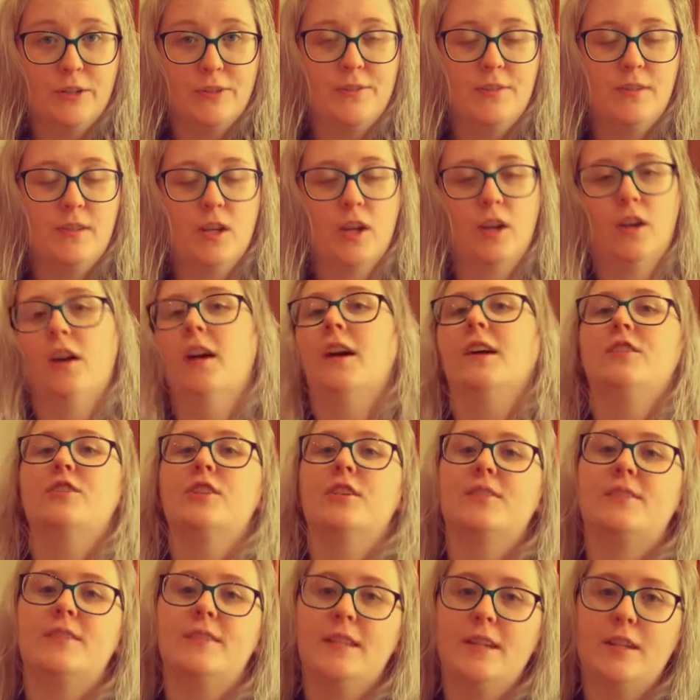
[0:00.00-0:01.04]
So I
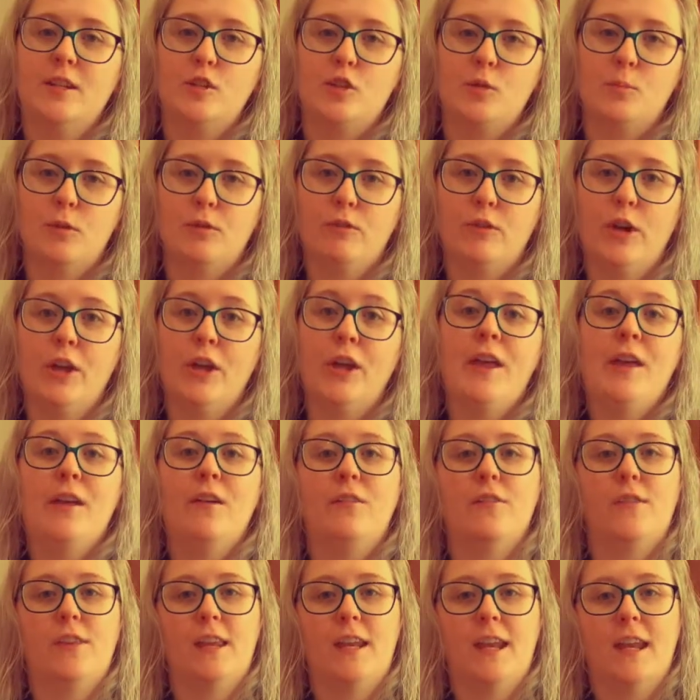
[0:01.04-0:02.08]
shall see you tomorrow
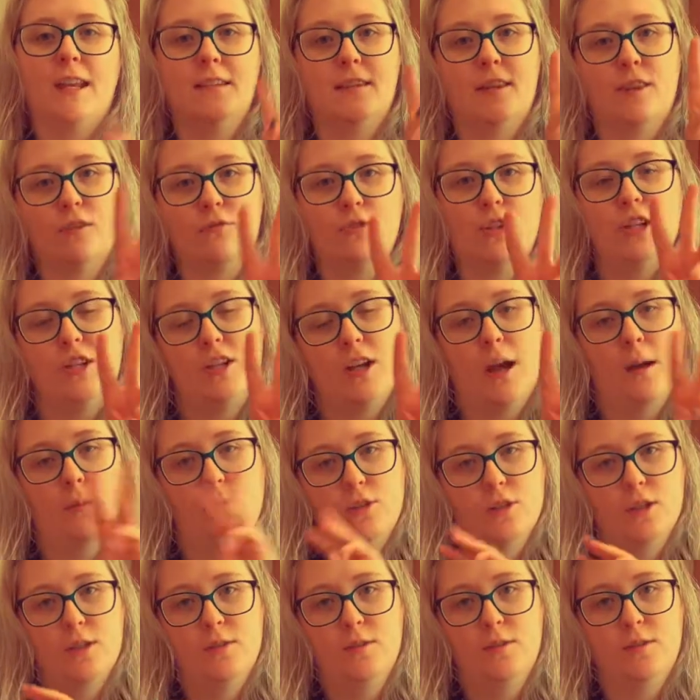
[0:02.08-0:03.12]
for the next 3
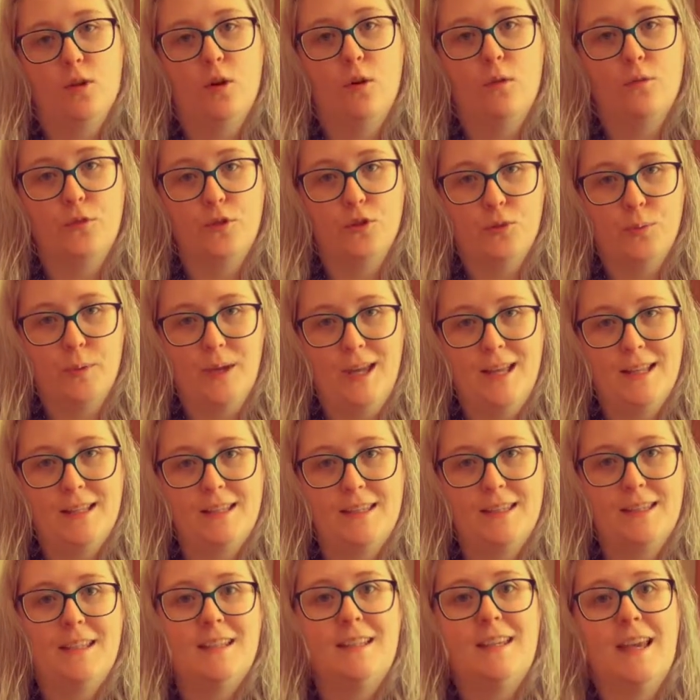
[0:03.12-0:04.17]
chapters of the
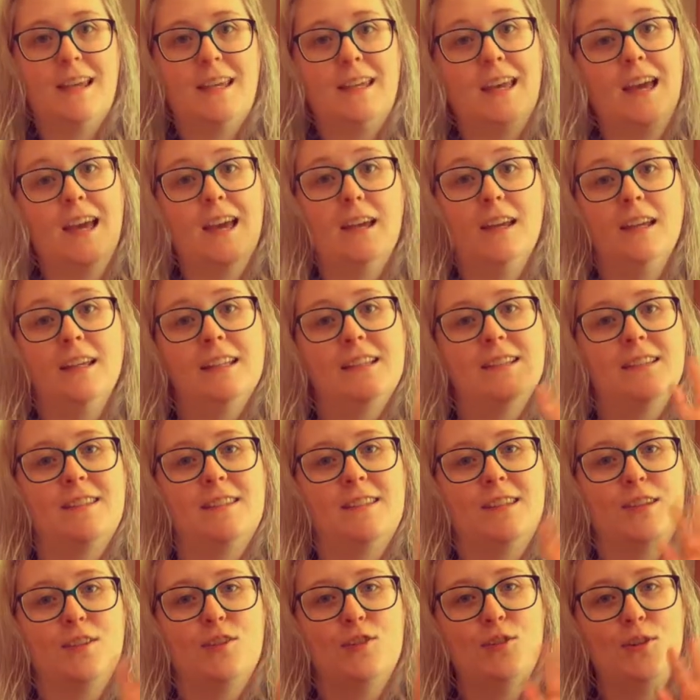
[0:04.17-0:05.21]
Twits. Take care.
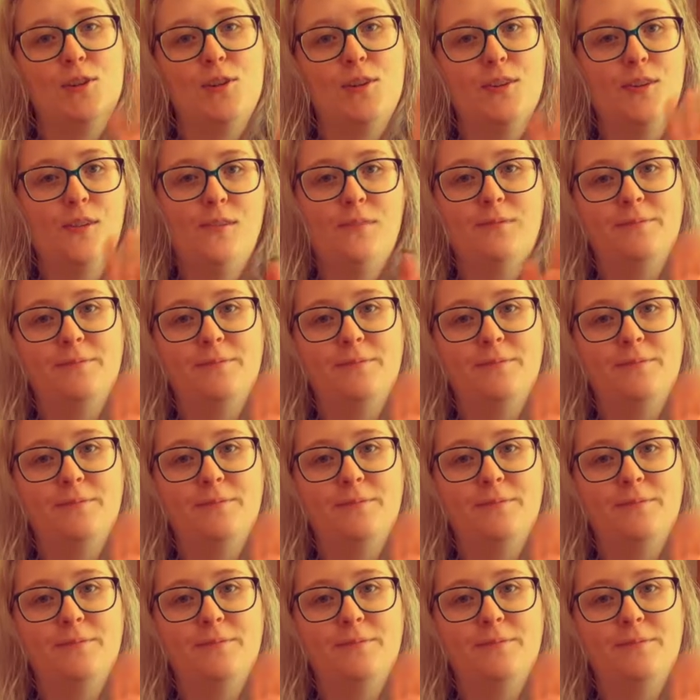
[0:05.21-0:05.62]
See you soon.